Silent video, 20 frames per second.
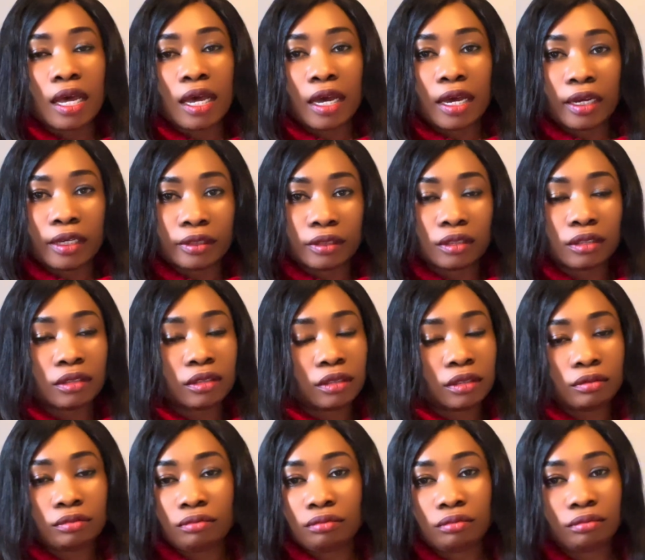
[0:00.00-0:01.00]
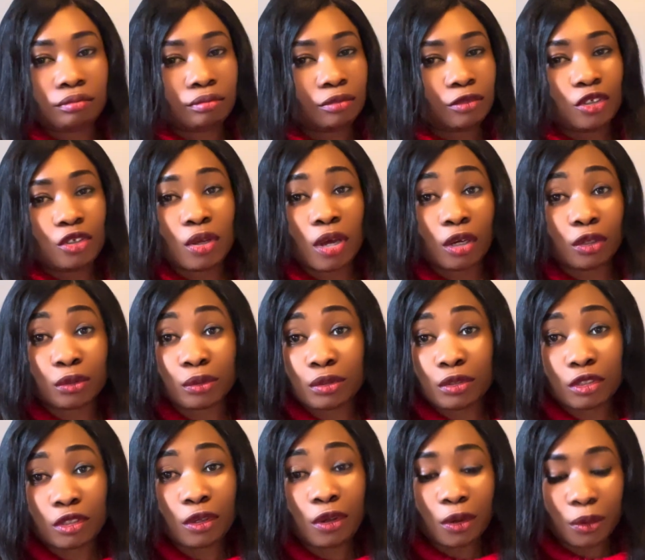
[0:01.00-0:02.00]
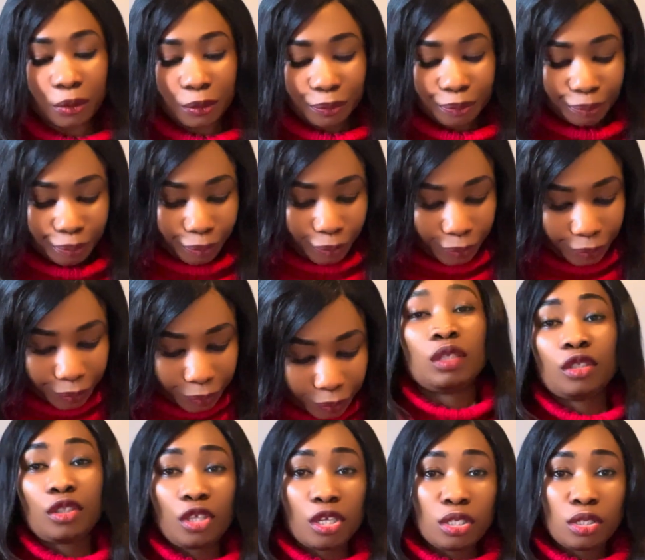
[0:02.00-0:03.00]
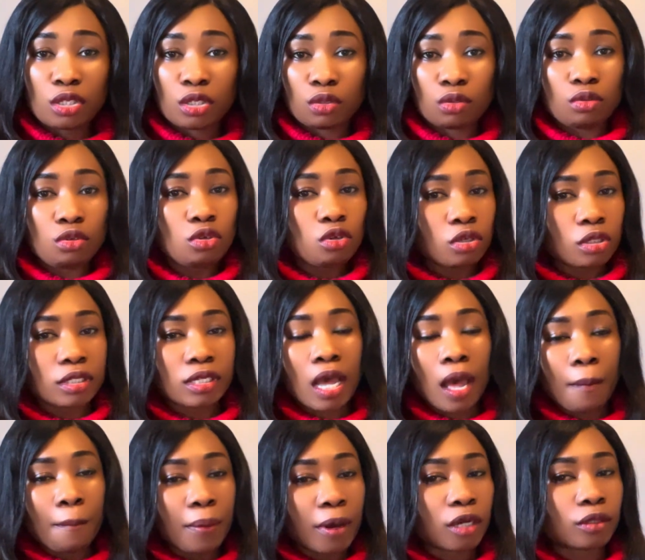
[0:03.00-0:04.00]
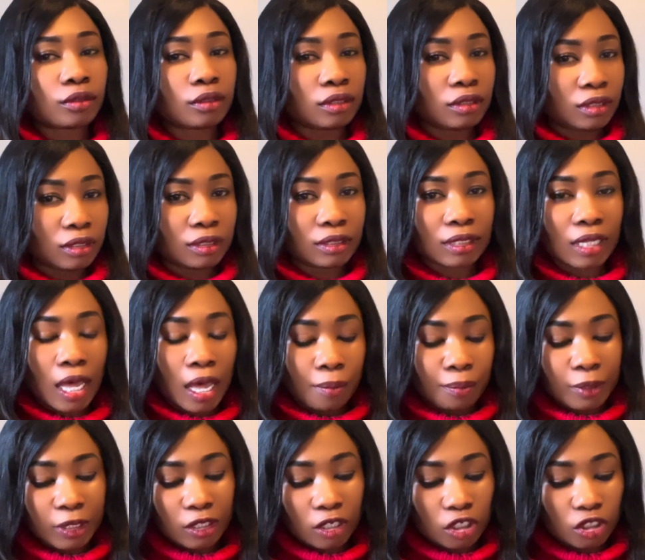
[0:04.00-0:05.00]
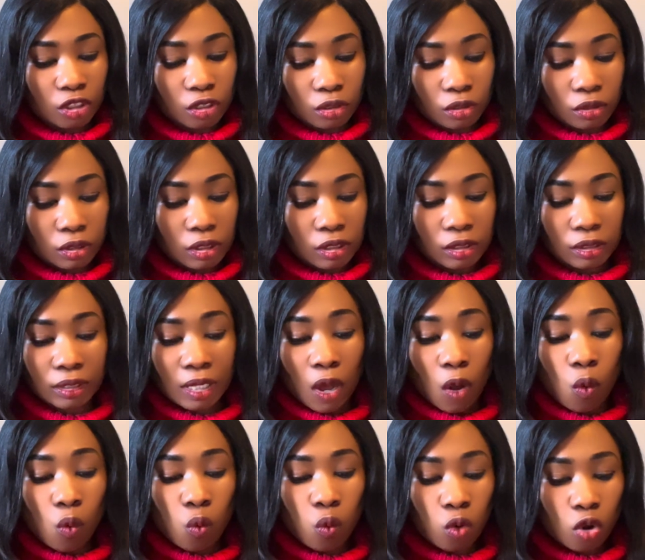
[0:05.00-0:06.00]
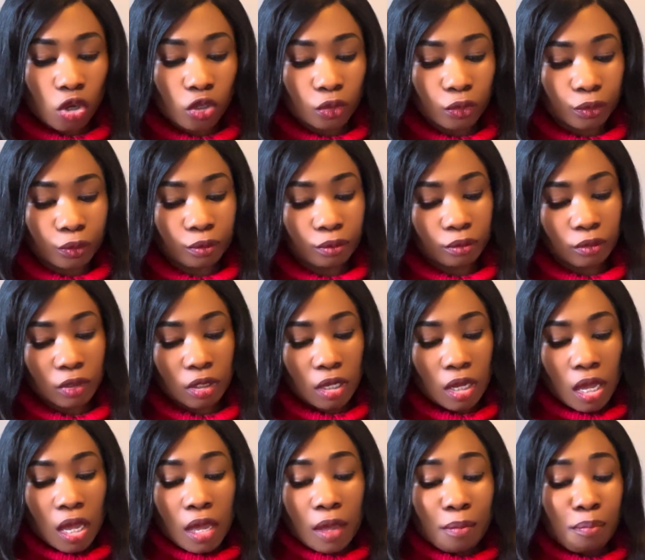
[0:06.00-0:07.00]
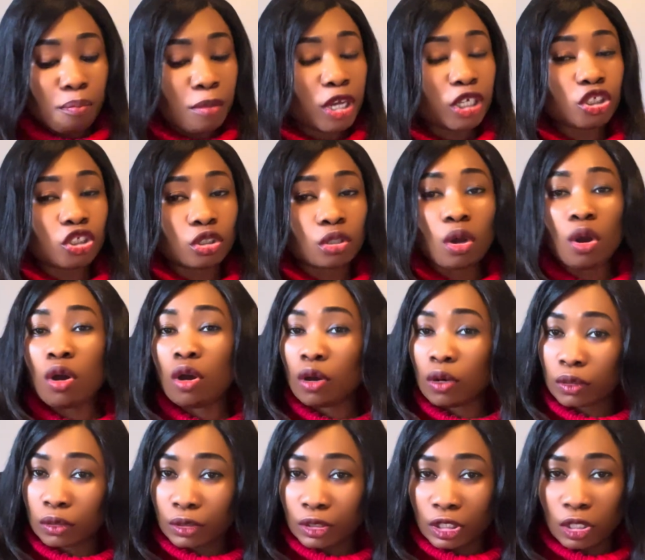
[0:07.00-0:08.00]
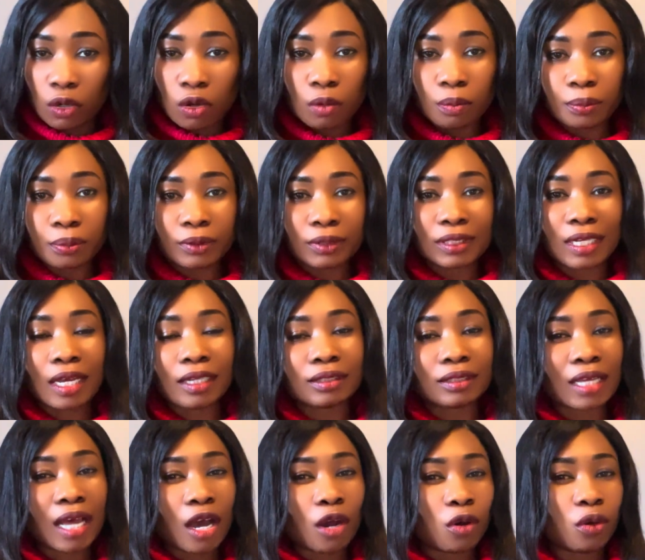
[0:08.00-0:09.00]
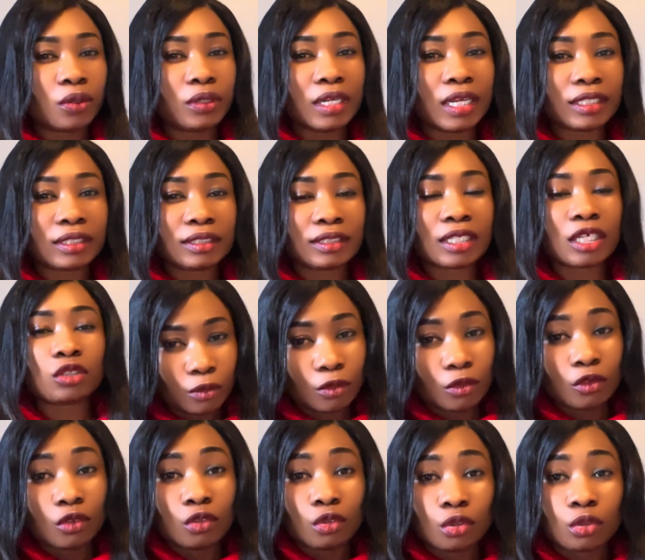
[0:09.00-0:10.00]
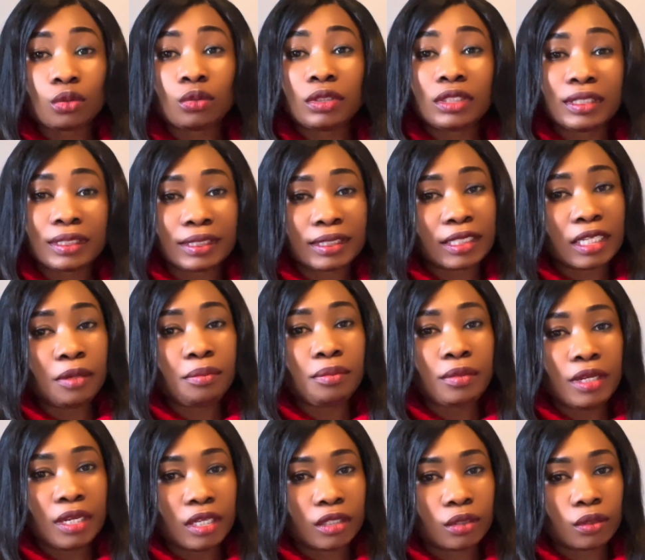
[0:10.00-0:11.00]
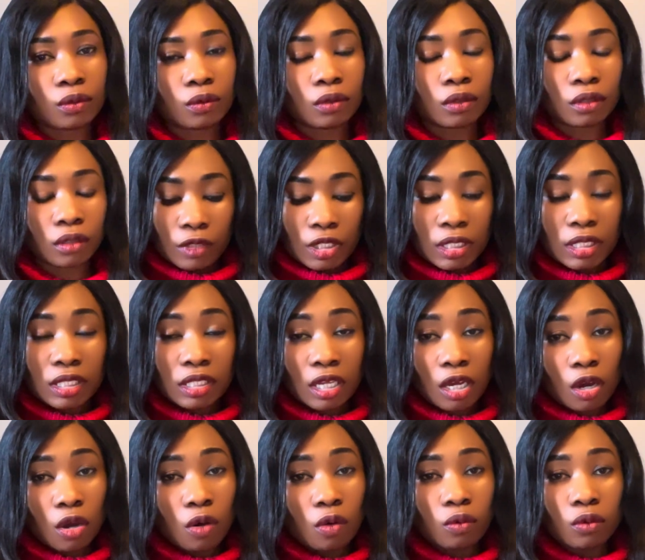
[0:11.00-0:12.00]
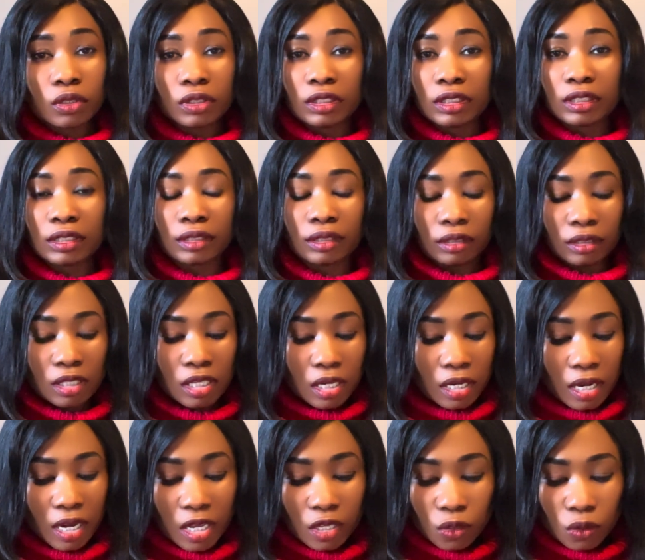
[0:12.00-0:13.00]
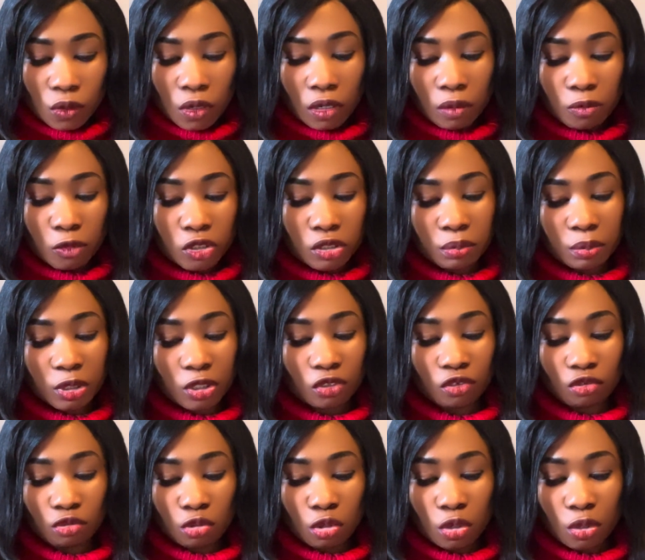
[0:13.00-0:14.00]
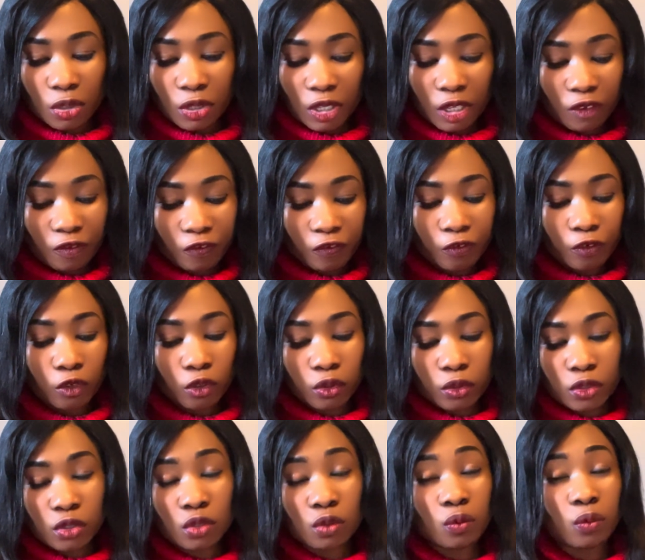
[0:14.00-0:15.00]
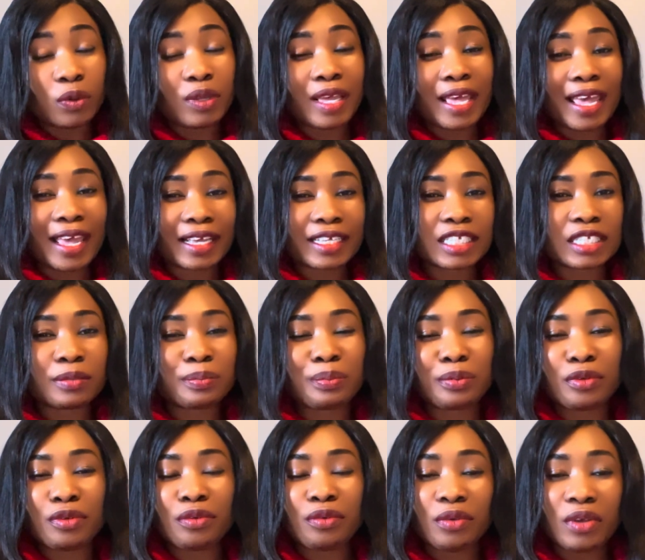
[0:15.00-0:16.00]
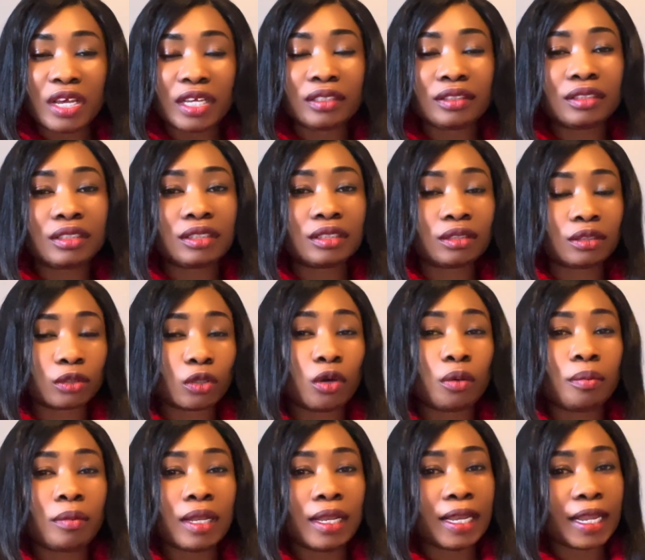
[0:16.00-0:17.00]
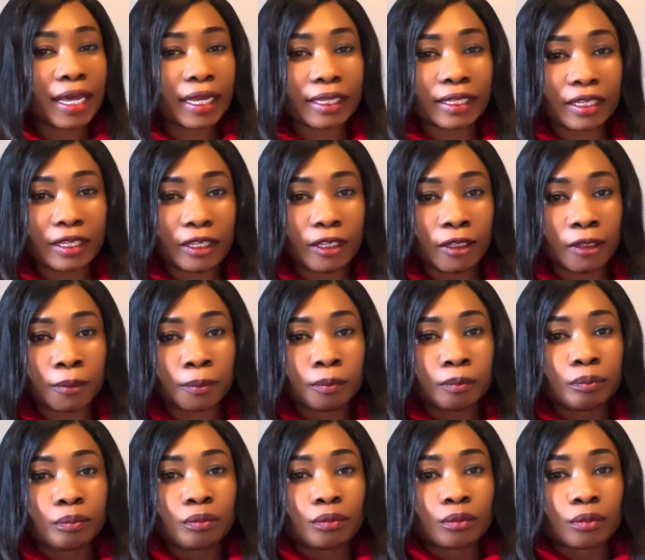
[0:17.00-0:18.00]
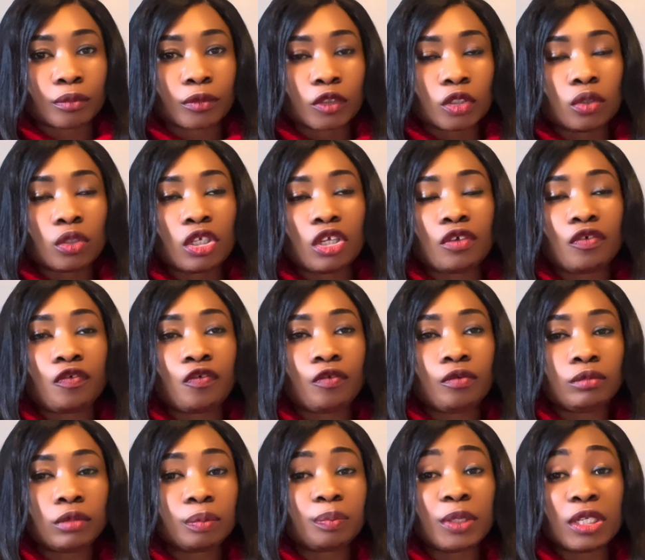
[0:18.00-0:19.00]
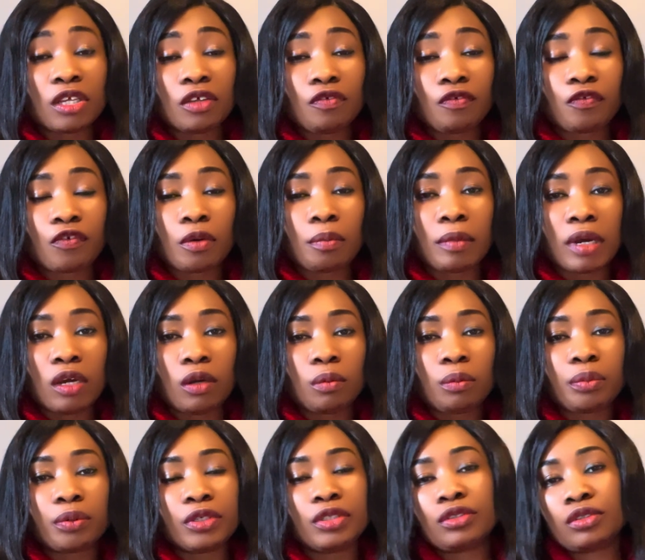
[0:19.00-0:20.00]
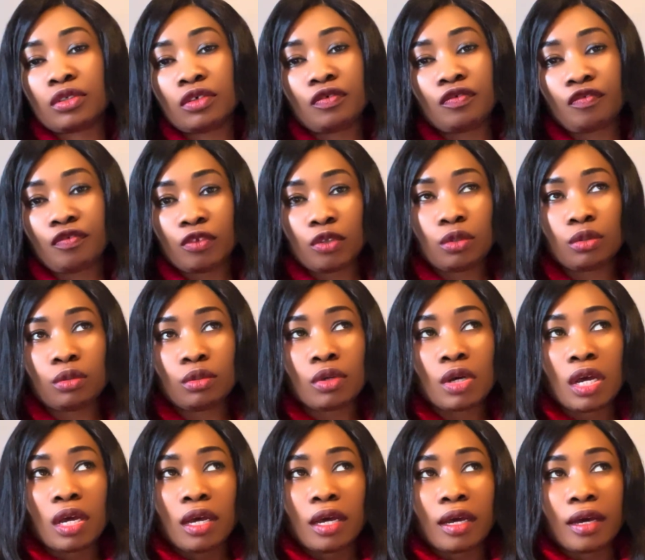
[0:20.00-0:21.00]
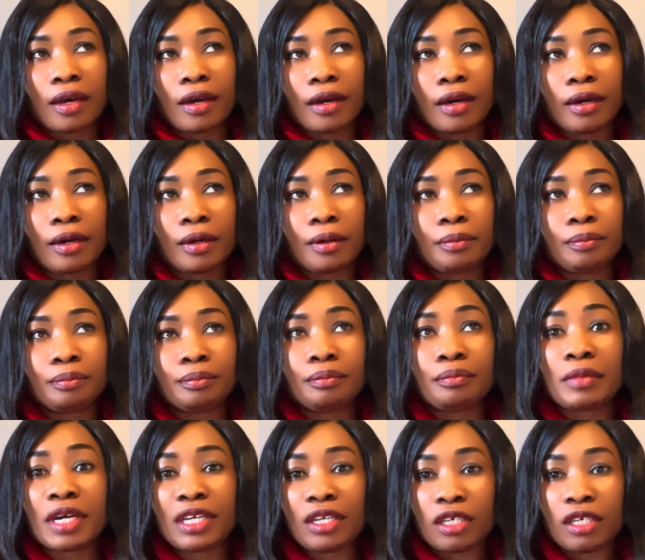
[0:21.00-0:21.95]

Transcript: and you are good to go. Things to note about this application is that 1, make sure all the computers are connected to the same network. The second one is the network must be strong. If not, you will experience some lagging. Okay, speaking from my own point of view, my